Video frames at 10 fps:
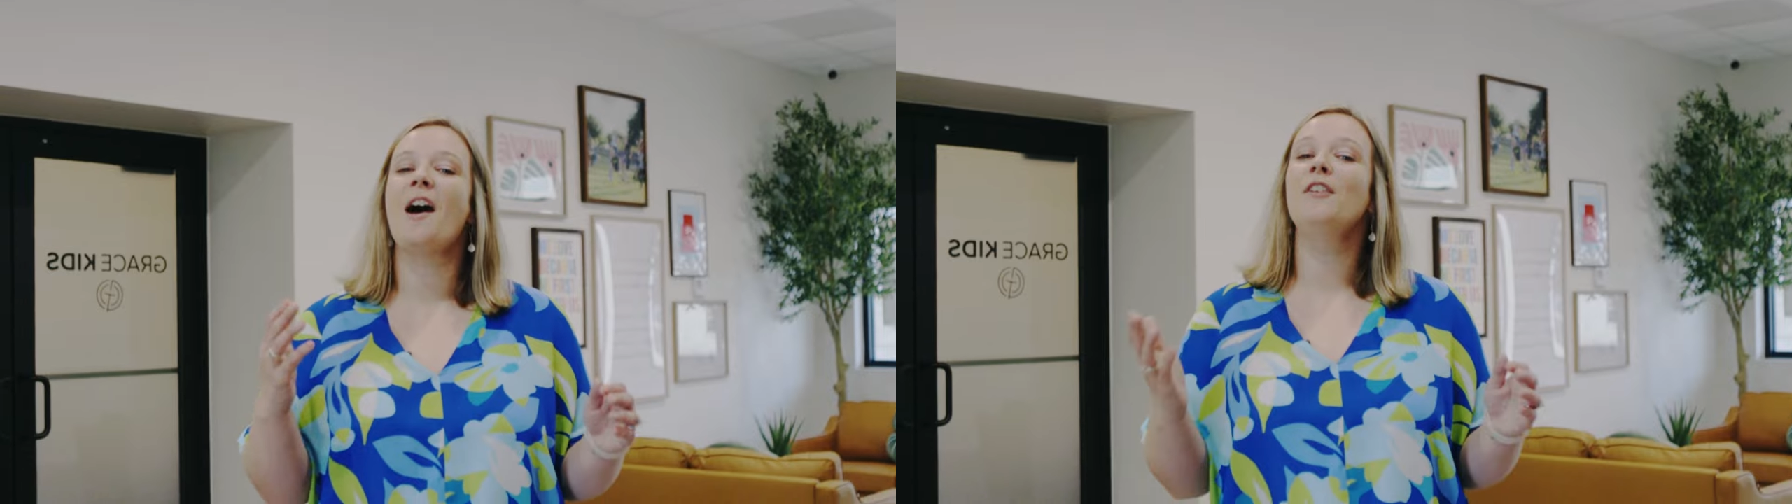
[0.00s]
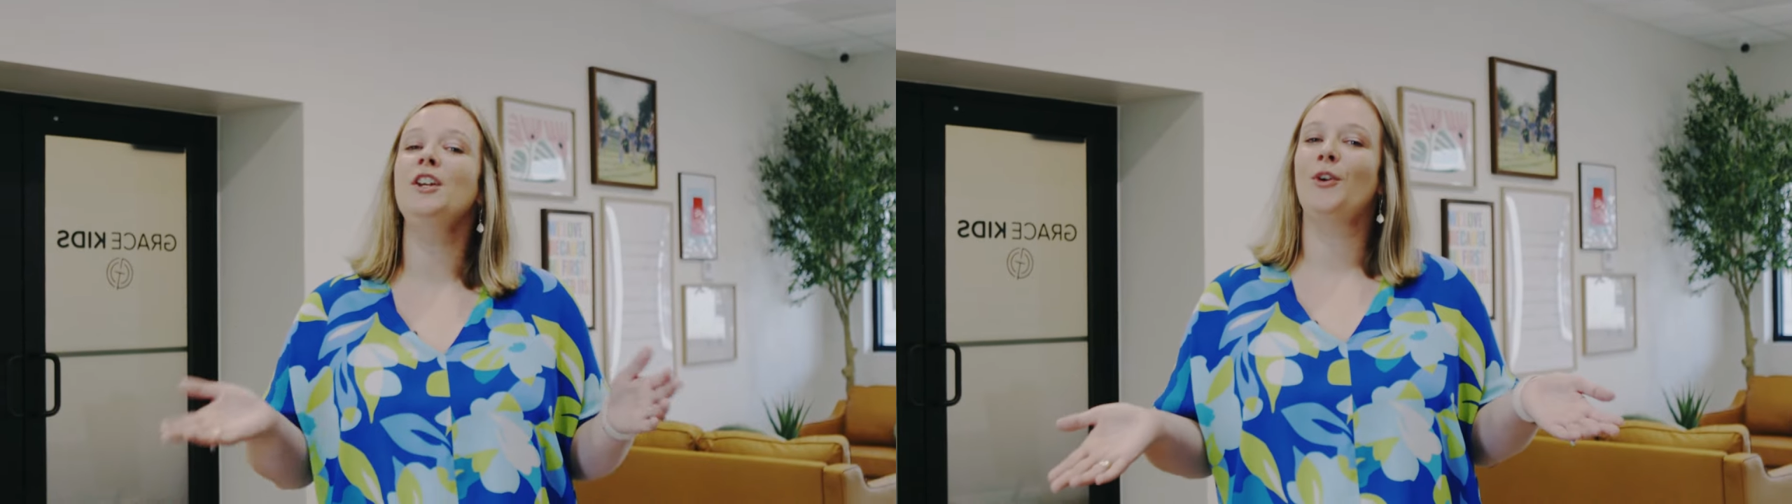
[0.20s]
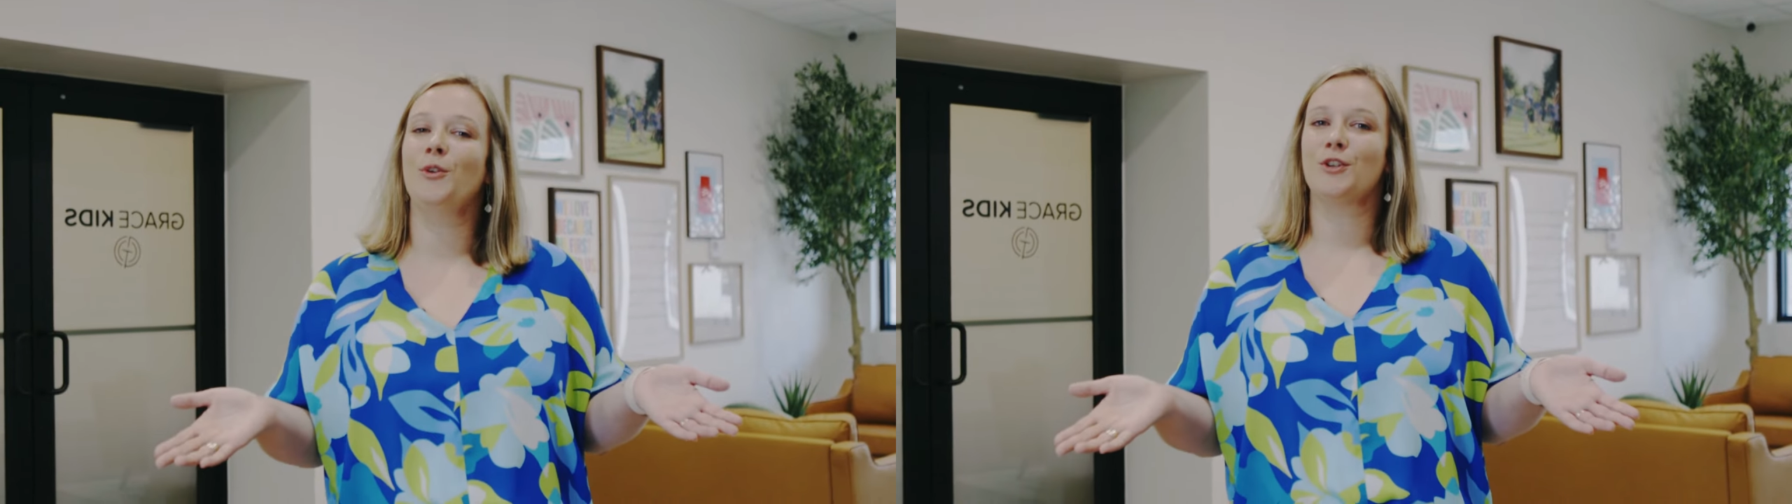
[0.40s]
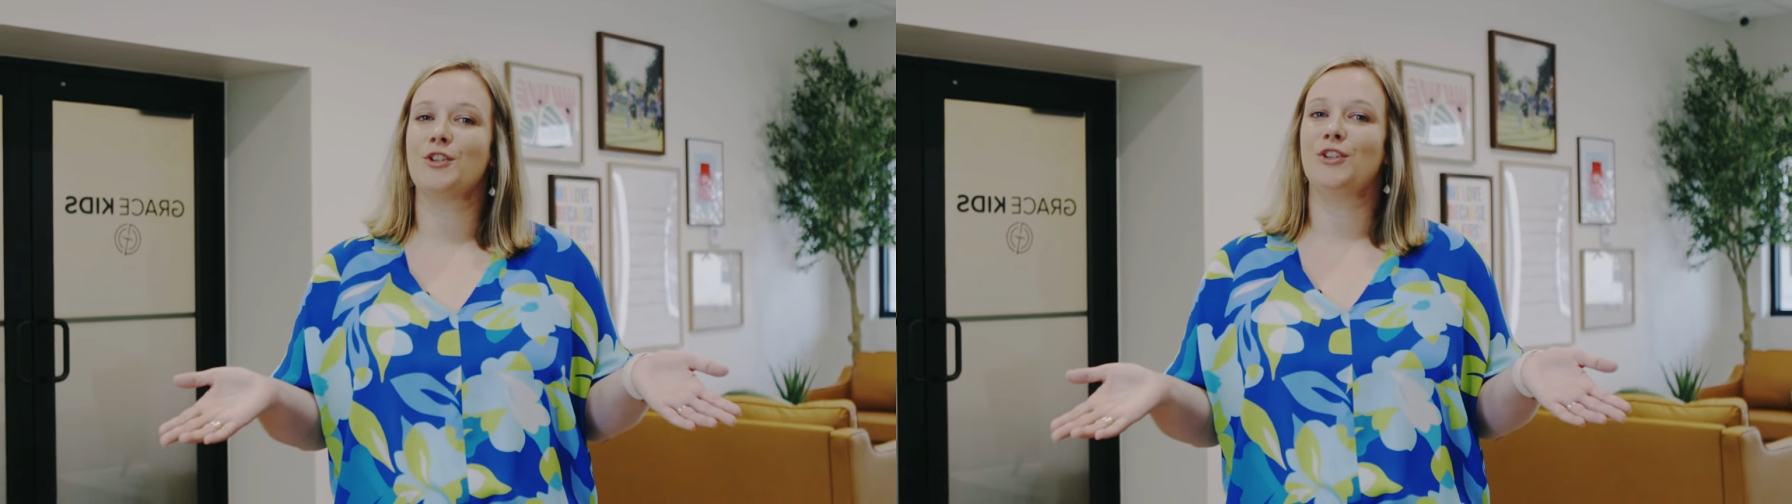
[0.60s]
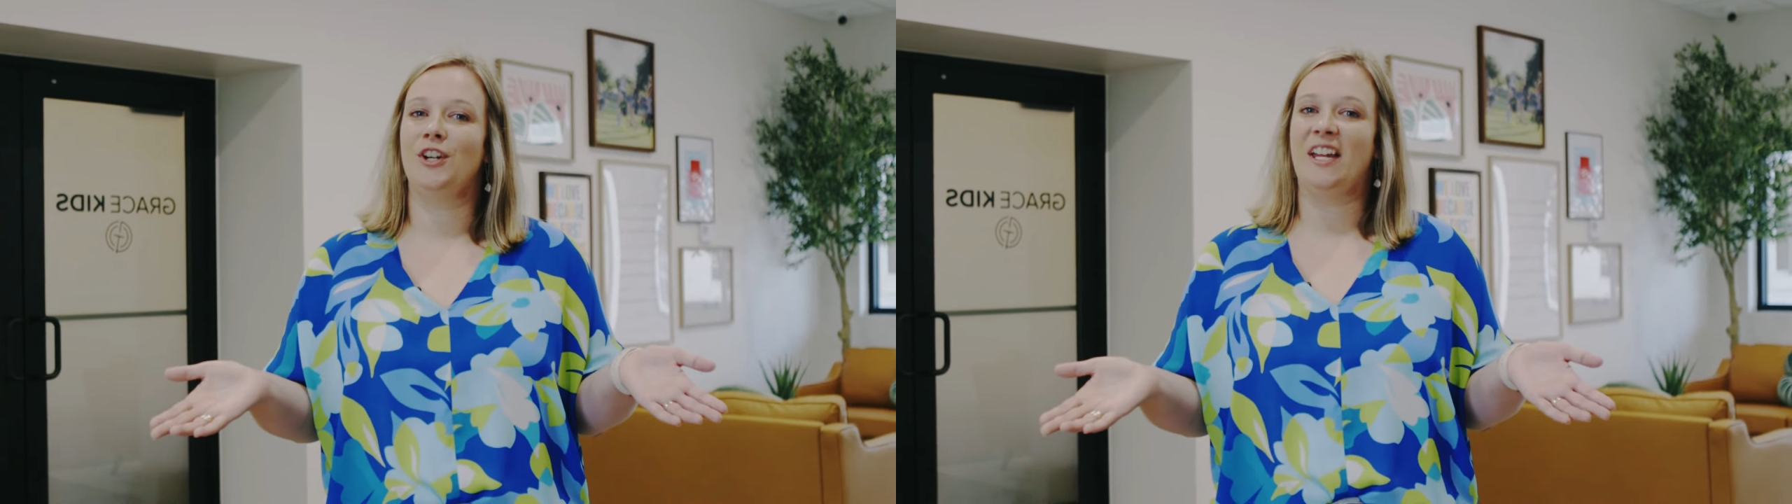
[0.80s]
have an older
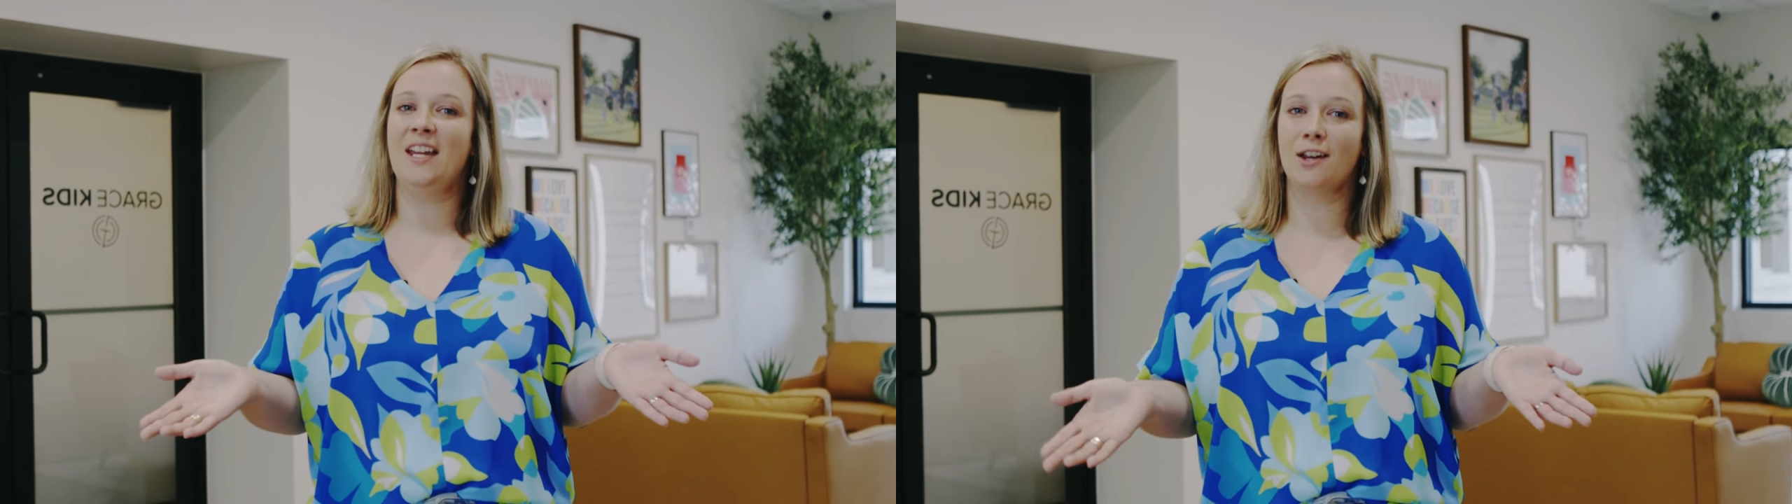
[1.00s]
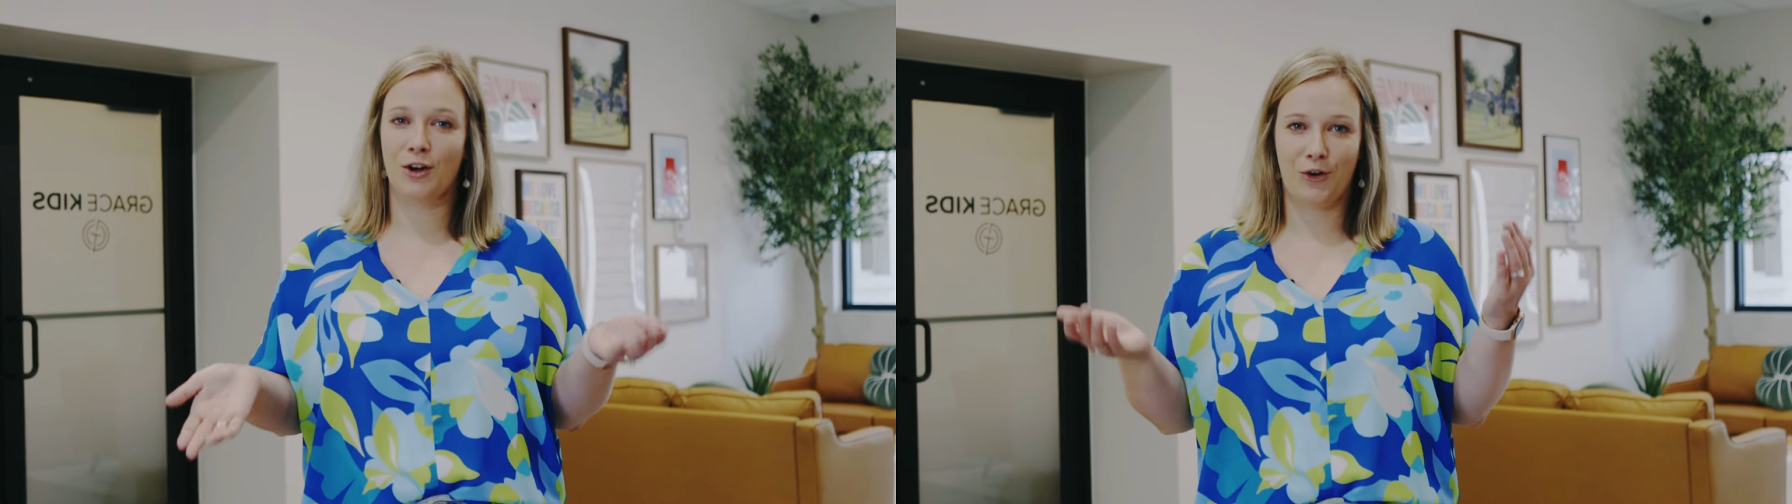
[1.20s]
student,